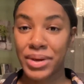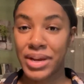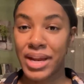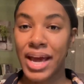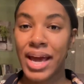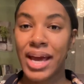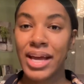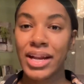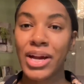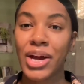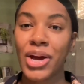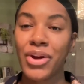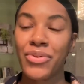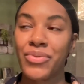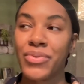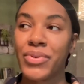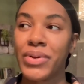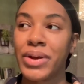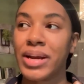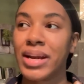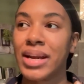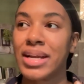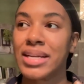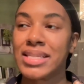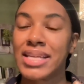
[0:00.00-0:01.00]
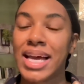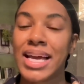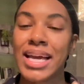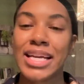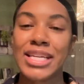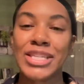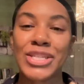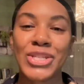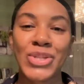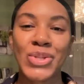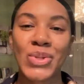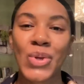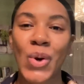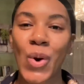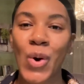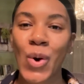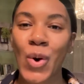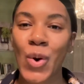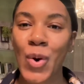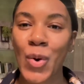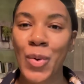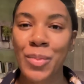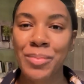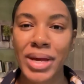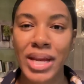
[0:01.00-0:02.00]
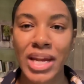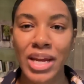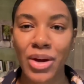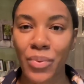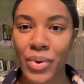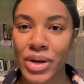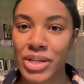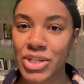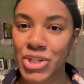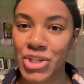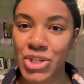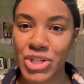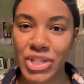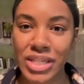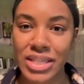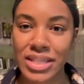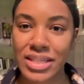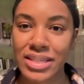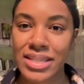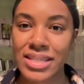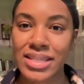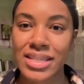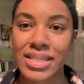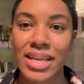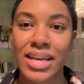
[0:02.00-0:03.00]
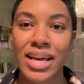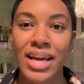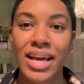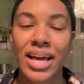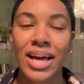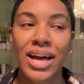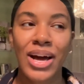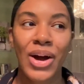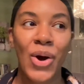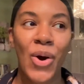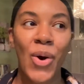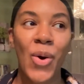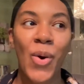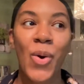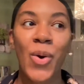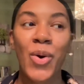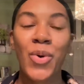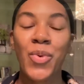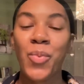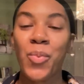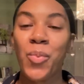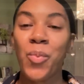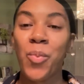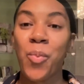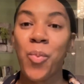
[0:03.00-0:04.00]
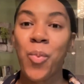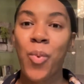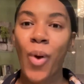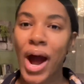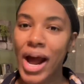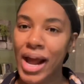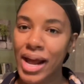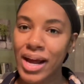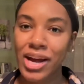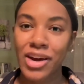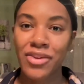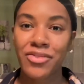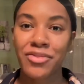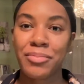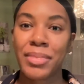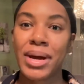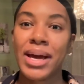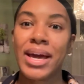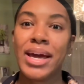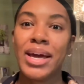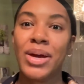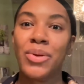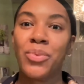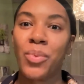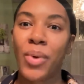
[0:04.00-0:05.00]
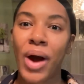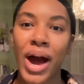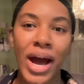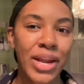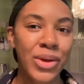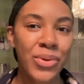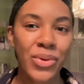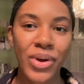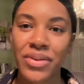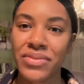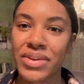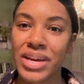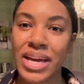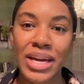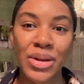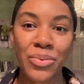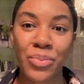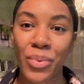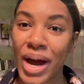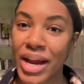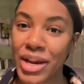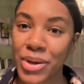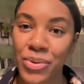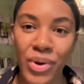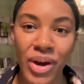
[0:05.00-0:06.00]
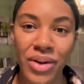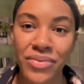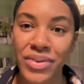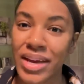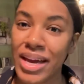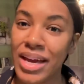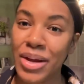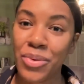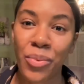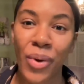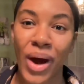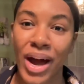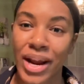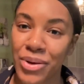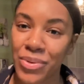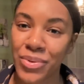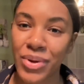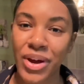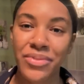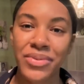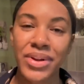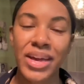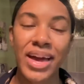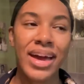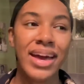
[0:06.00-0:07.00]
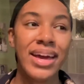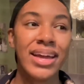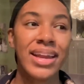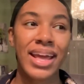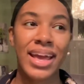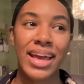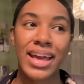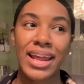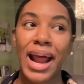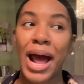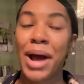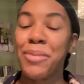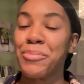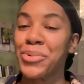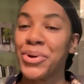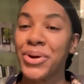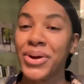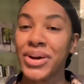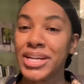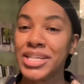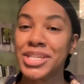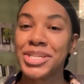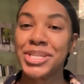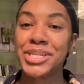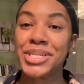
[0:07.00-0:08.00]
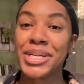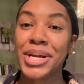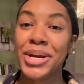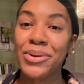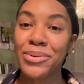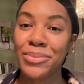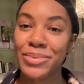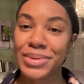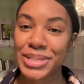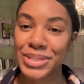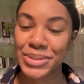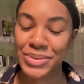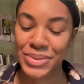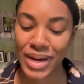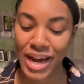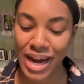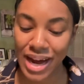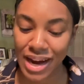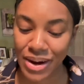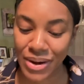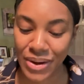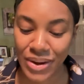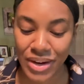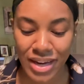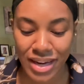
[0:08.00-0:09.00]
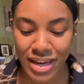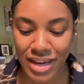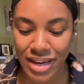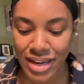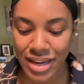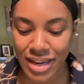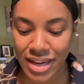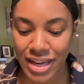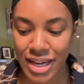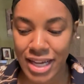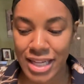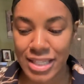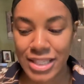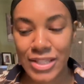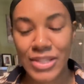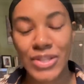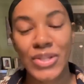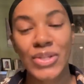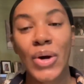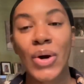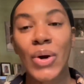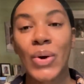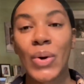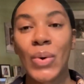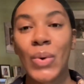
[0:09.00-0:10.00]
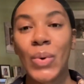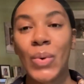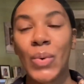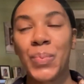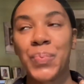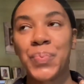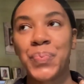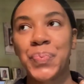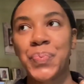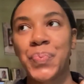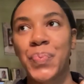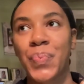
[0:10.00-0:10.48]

been head covering, because I get so many questions on why I cover my head. Why do you cover your head? Why do you cover your head? Why do you cover your head? And I'm going to share it with you now. So